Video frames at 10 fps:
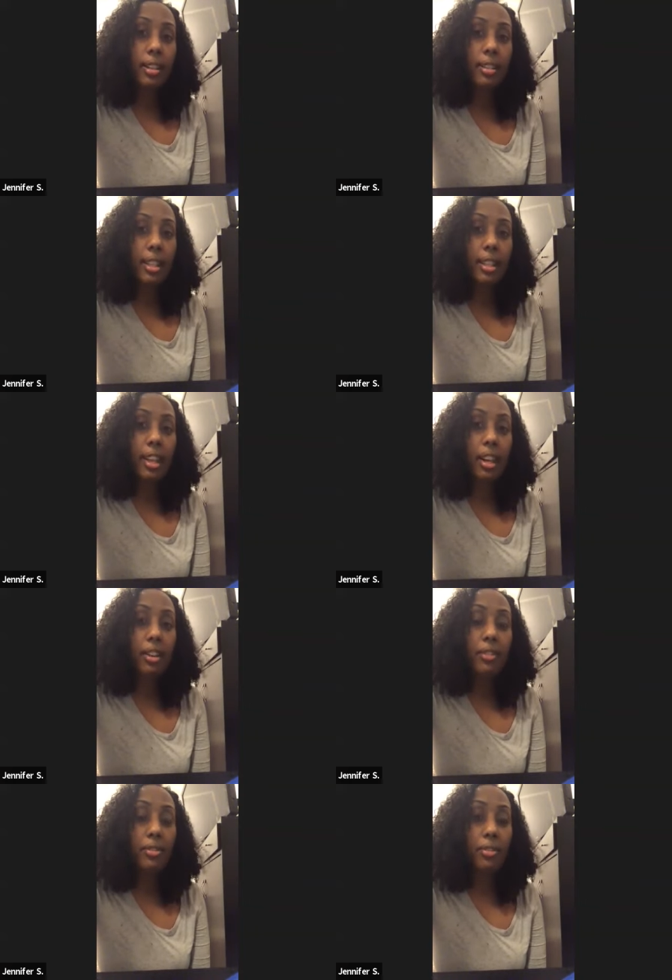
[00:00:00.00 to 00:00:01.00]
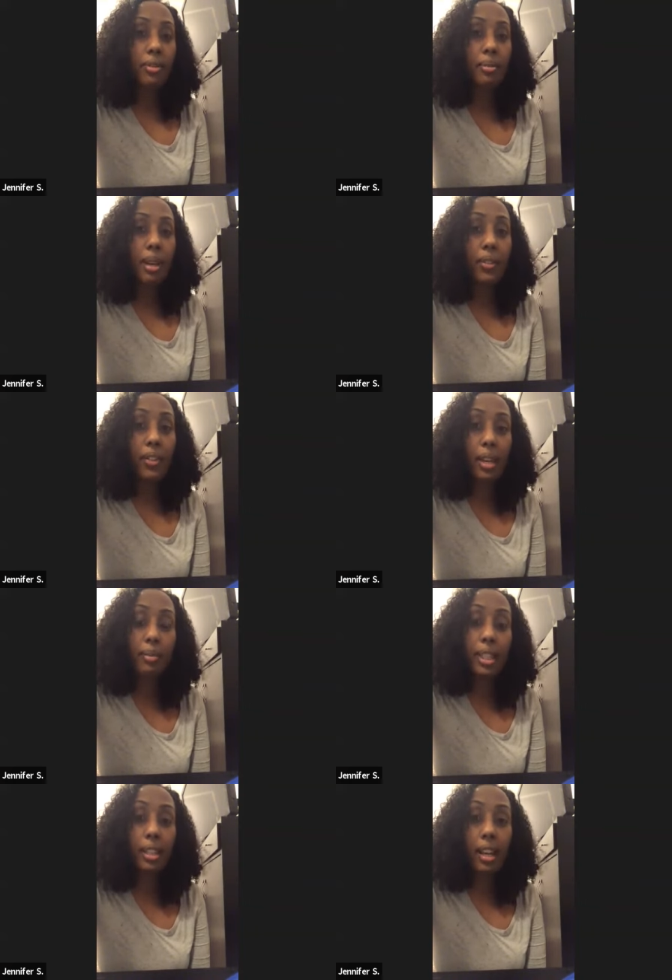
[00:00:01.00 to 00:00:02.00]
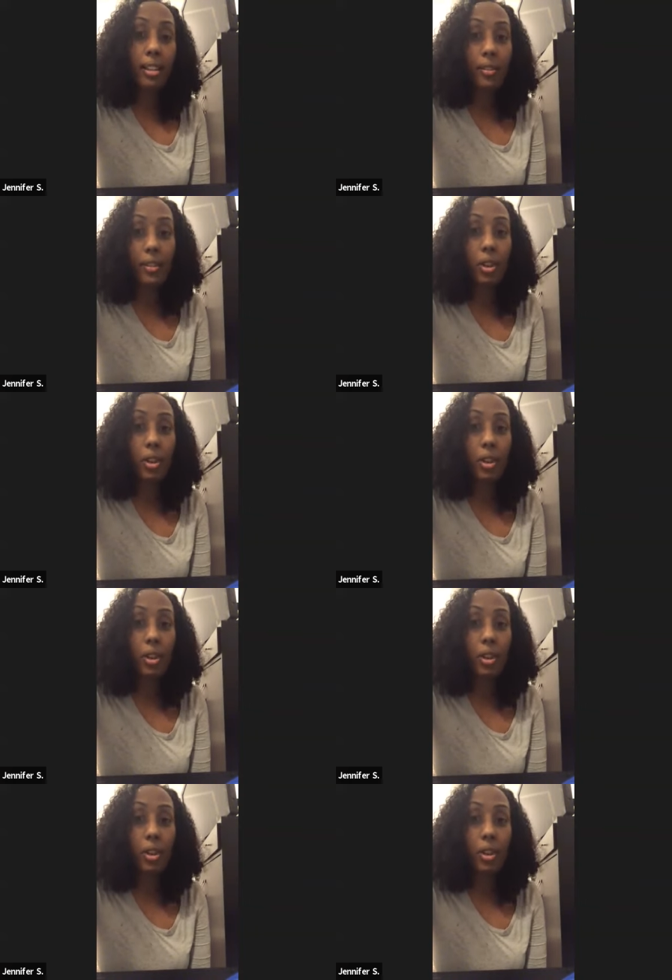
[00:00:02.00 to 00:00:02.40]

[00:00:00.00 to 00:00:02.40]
take care of my family. I never